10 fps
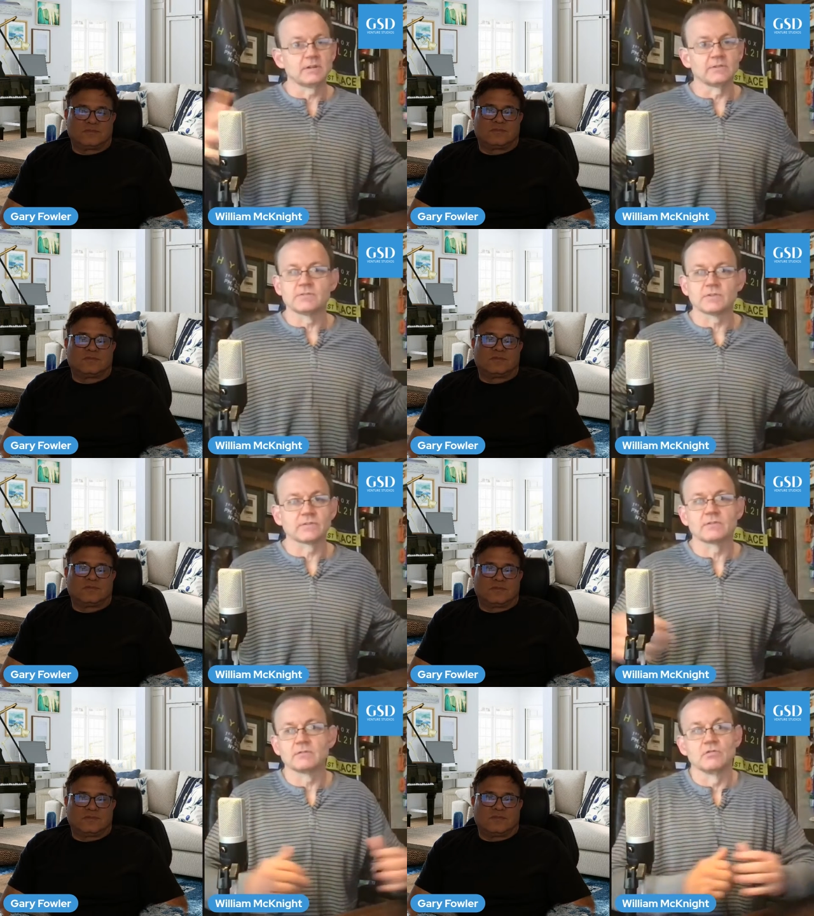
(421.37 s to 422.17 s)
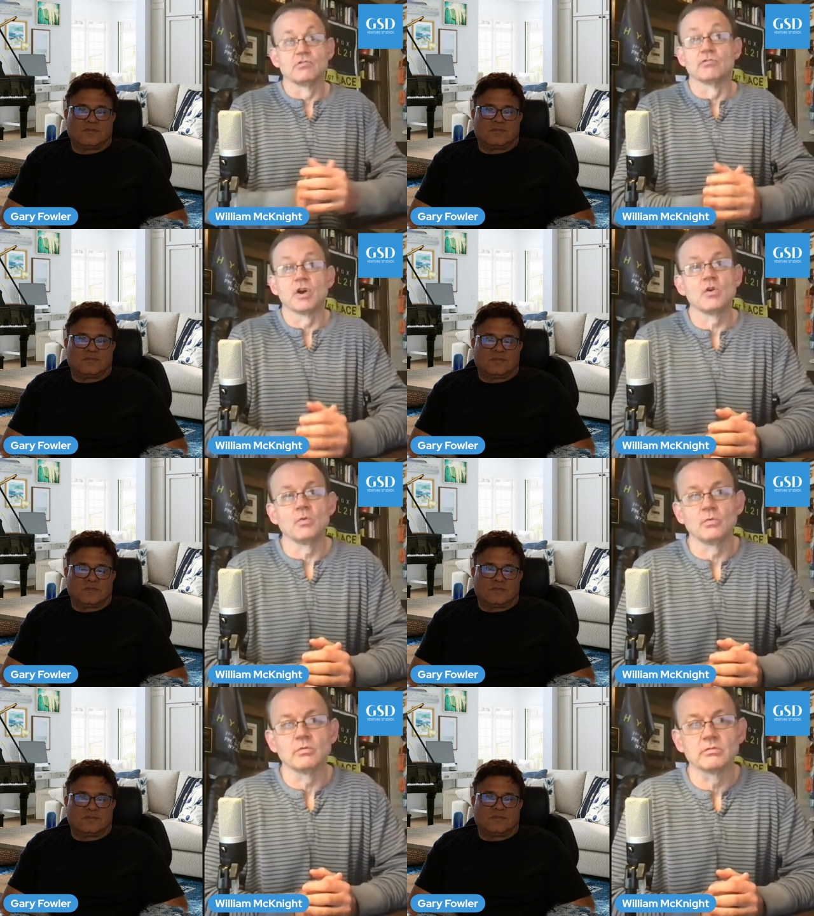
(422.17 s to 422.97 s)
Speaker 1: has just
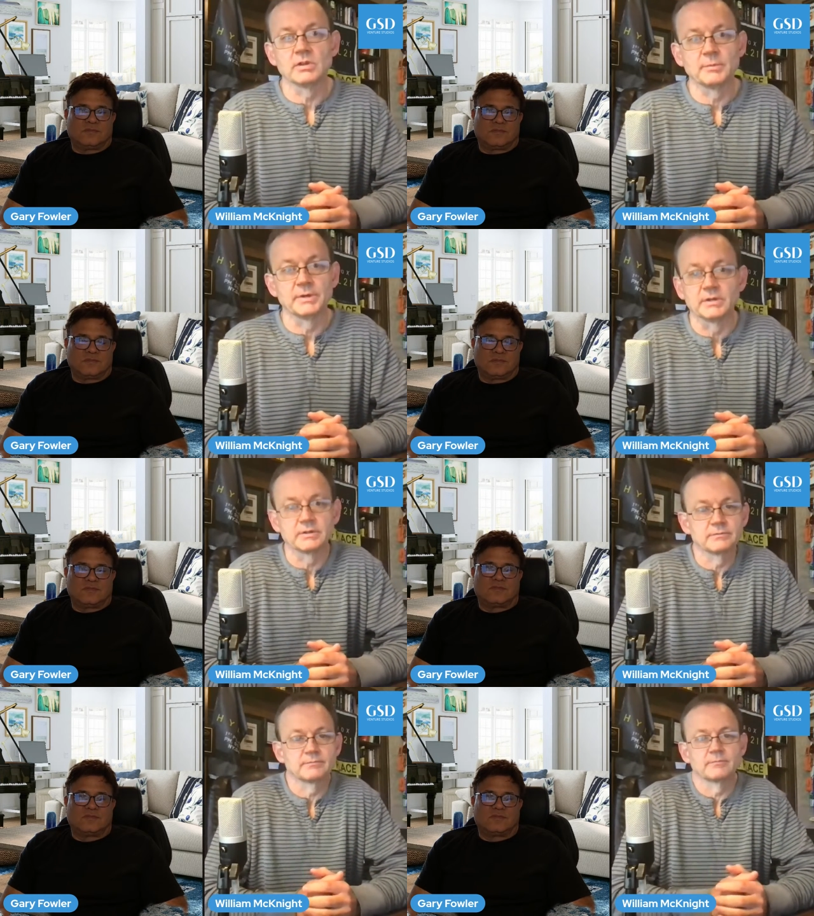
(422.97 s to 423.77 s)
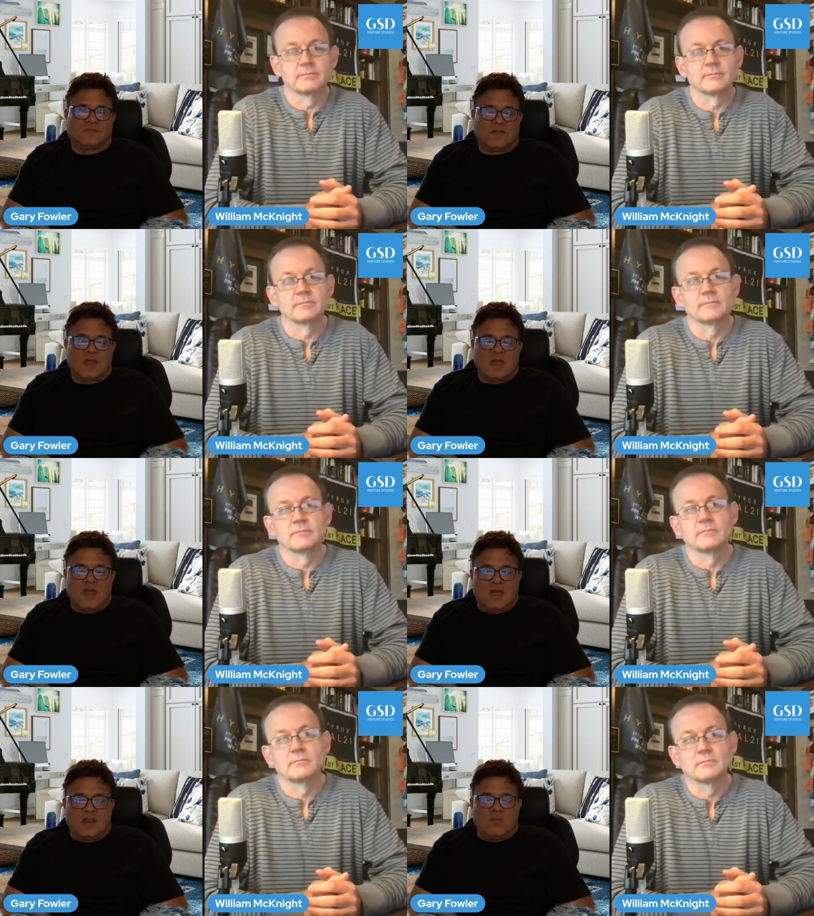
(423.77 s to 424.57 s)
grown really big.
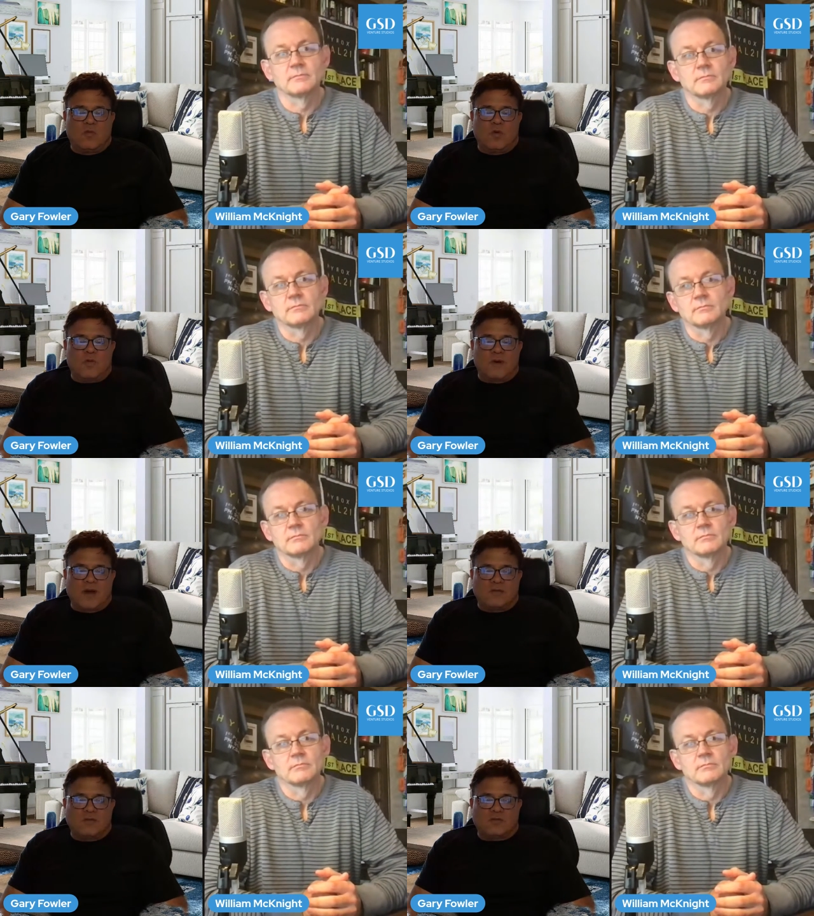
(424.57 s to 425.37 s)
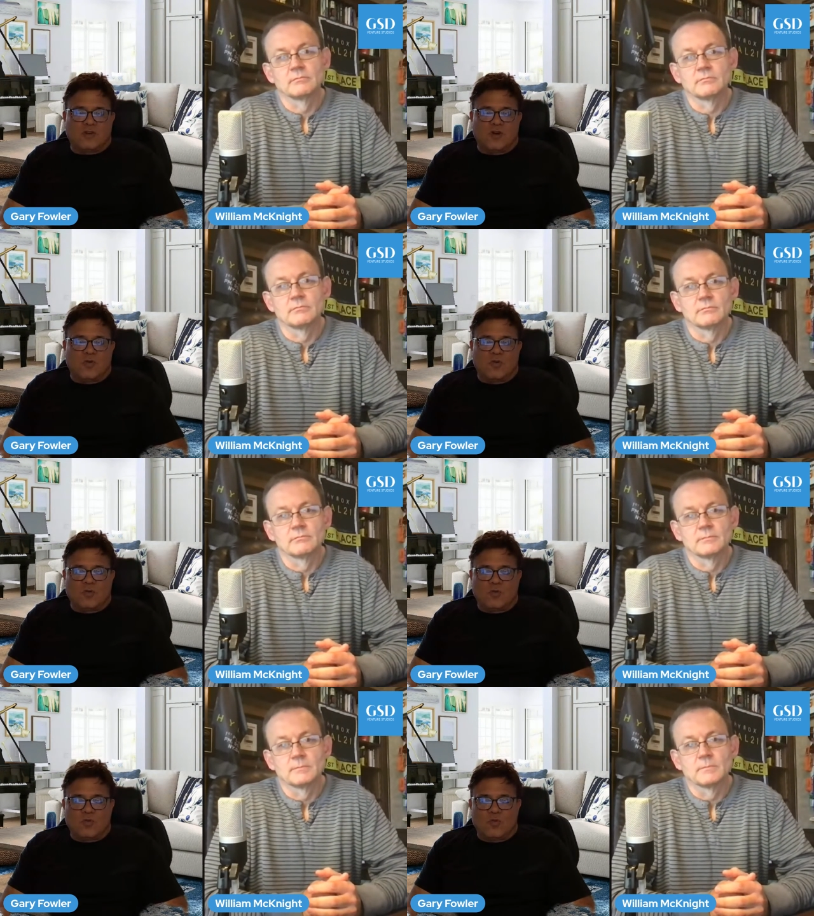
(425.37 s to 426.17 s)
Speaker 2: And then what about, so
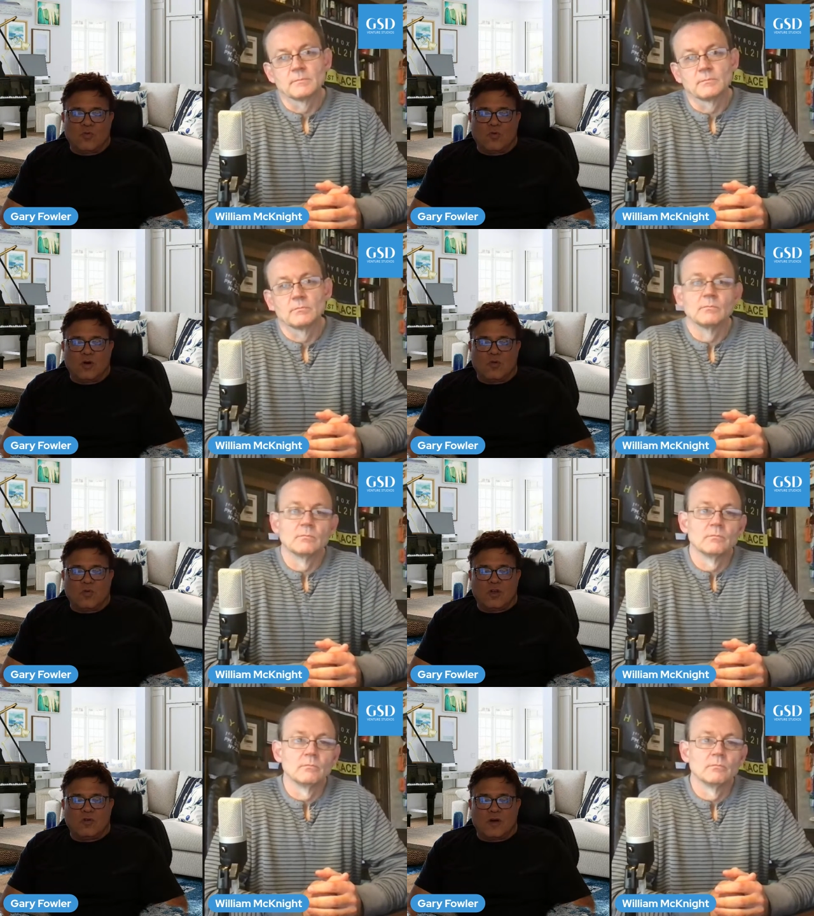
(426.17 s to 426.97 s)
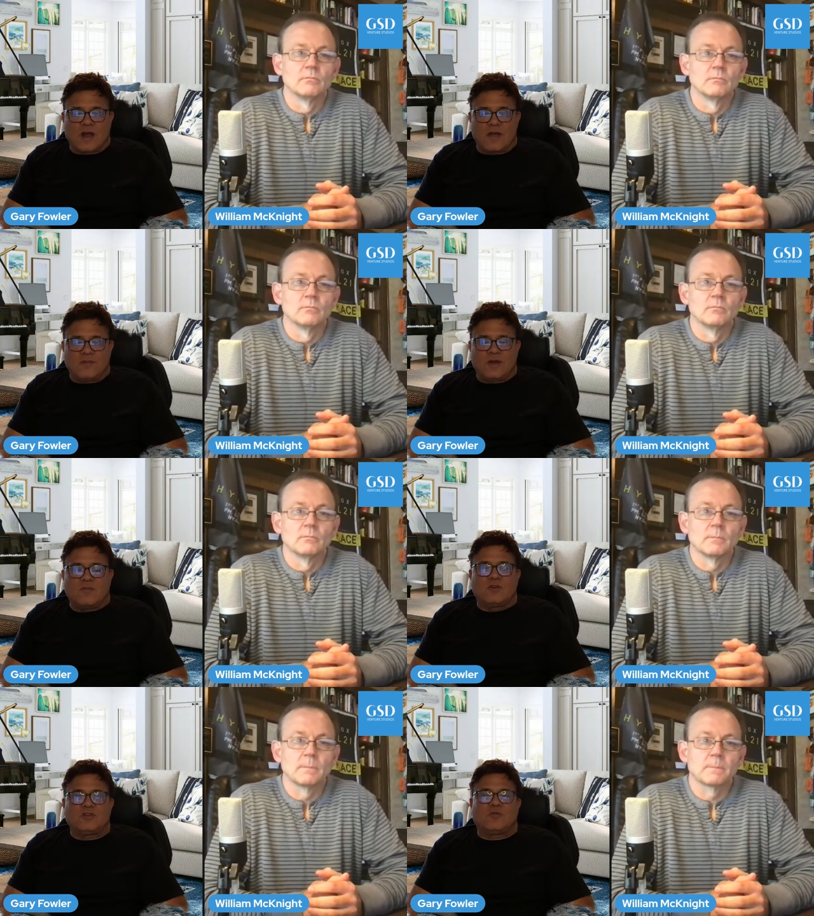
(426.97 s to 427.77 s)
were you at
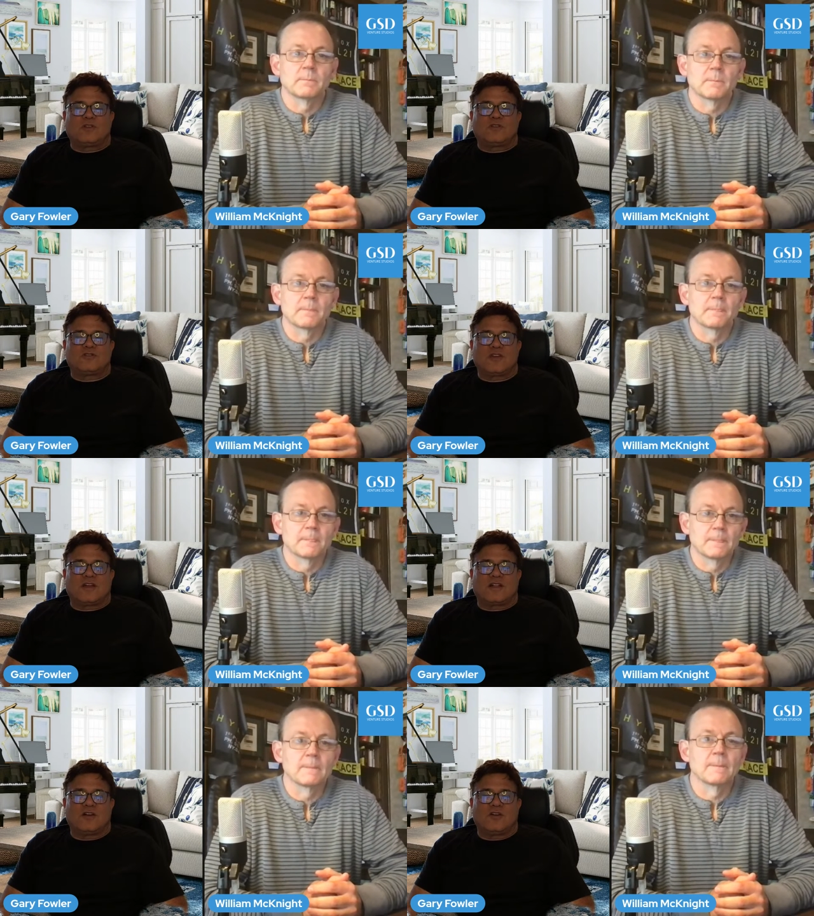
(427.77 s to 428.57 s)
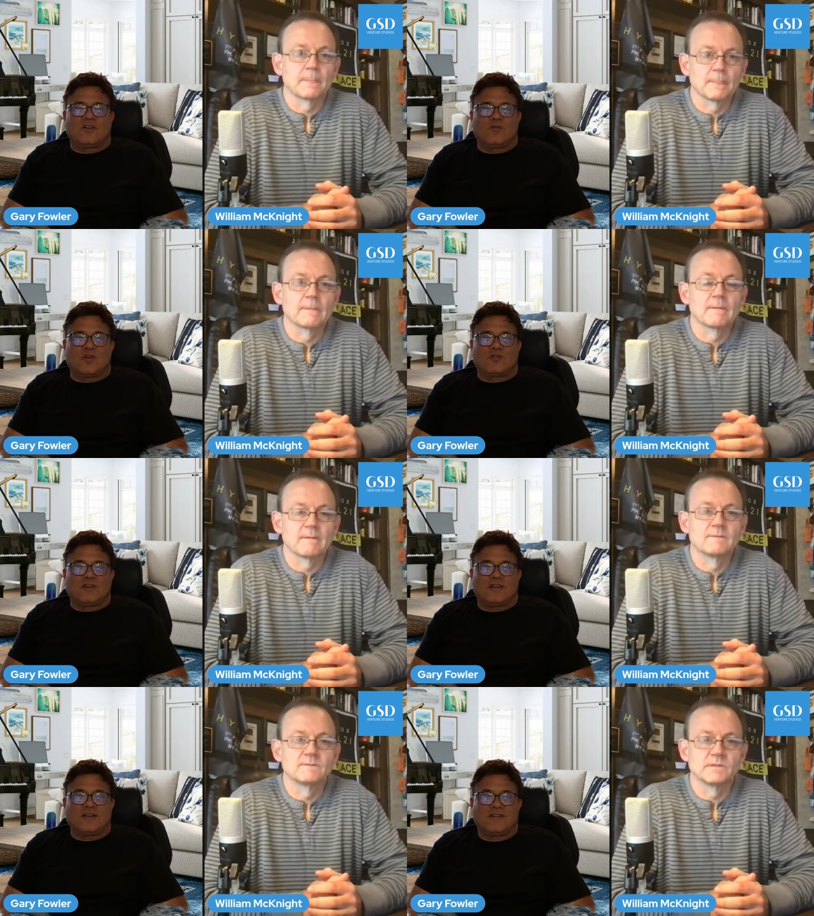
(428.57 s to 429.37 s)
IBM when you went to Santa Clara
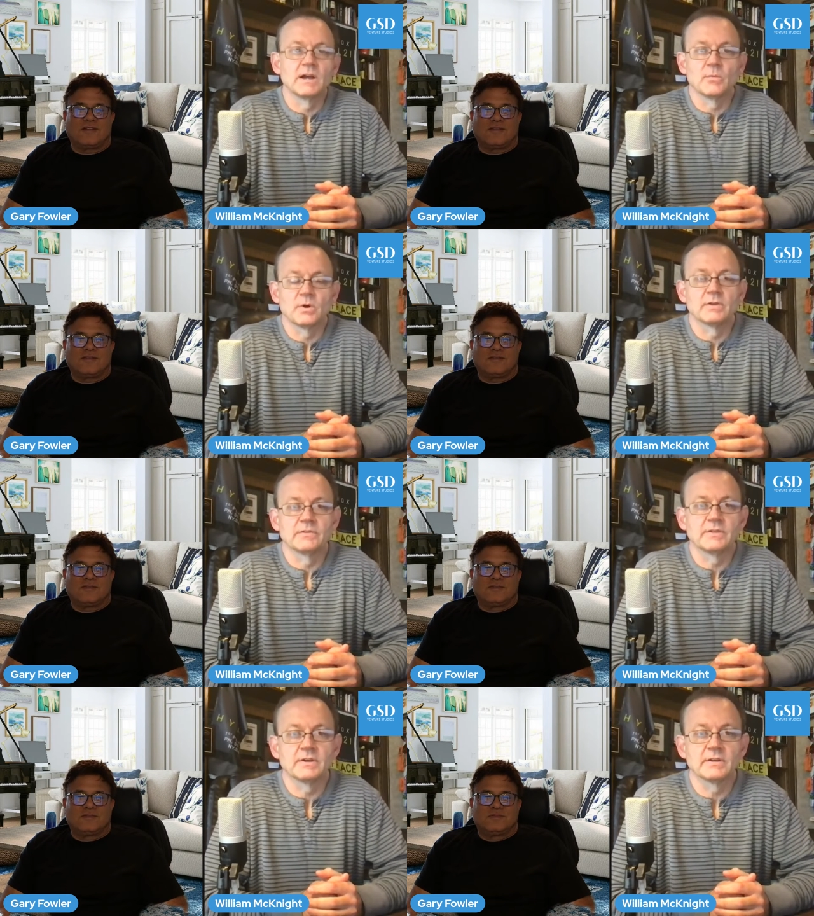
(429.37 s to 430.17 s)
University?
Speaker 1: I was, yeah.